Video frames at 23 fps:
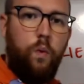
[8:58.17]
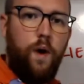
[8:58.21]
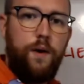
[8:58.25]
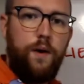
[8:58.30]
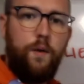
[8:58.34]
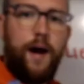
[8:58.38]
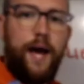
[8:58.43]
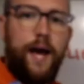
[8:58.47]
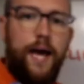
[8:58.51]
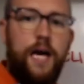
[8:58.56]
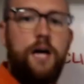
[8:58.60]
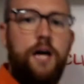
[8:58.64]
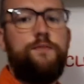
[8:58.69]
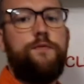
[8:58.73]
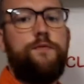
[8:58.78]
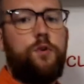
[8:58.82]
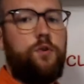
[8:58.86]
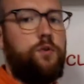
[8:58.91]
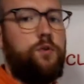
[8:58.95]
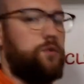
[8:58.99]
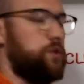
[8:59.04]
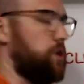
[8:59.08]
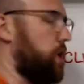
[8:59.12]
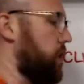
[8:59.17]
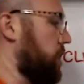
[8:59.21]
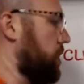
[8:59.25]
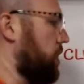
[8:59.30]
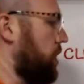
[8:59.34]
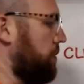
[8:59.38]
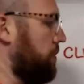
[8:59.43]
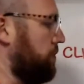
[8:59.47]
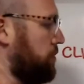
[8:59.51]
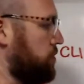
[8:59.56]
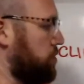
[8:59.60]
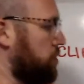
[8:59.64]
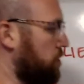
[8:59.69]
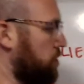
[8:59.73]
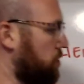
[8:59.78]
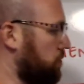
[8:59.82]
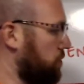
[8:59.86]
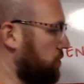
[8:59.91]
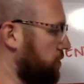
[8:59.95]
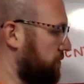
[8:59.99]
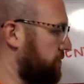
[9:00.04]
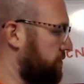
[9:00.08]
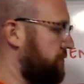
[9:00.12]
do I have for google.com? It's going to go
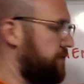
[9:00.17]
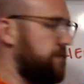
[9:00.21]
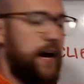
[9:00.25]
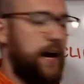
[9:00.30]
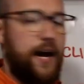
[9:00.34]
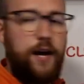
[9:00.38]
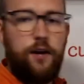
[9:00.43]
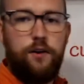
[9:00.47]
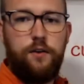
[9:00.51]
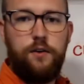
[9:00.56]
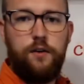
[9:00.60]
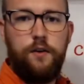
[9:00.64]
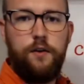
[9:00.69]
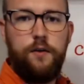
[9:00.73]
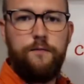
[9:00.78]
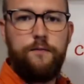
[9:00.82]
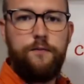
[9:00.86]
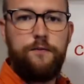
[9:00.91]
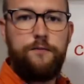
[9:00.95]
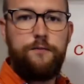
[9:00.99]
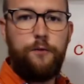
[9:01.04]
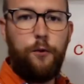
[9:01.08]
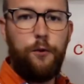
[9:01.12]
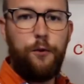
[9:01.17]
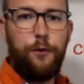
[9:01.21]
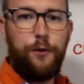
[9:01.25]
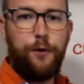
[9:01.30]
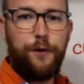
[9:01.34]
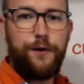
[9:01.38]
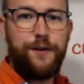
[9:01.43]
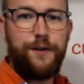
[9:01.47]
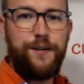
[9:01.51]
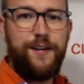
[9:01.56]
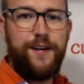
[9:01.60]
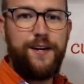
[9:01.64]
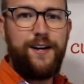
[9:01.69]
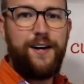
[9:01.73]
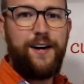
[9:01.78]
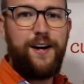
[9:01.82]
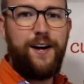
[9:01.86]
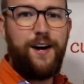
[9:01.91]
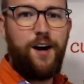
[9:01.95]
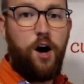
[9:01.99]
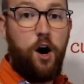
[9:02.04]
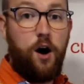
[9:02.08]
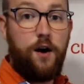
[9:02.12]
to the file folder
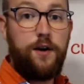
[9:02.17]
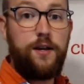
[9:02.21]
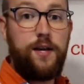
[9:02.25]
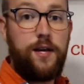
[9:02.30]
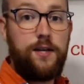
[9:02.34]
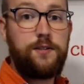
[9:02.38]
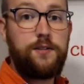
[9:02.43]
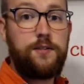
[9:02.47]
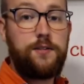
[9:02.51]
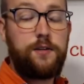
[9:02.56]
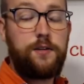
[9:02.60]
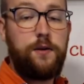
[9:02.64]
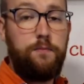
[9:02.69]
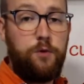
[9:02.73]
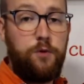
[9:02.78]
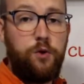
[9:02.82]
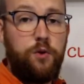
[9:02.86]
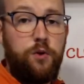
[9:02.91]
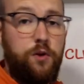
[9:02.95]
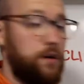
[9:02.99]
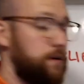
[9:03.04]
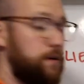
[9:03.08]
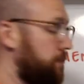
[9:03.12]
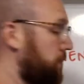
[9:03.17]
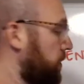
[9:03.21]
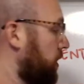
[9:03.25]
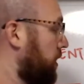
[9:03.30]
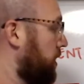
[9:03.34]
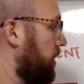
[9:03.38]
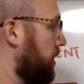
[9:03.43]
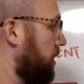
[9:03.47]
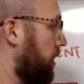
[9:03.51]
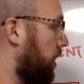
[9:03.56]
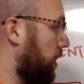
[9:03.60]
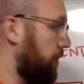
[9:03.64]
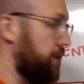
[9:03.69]
on its computer. On the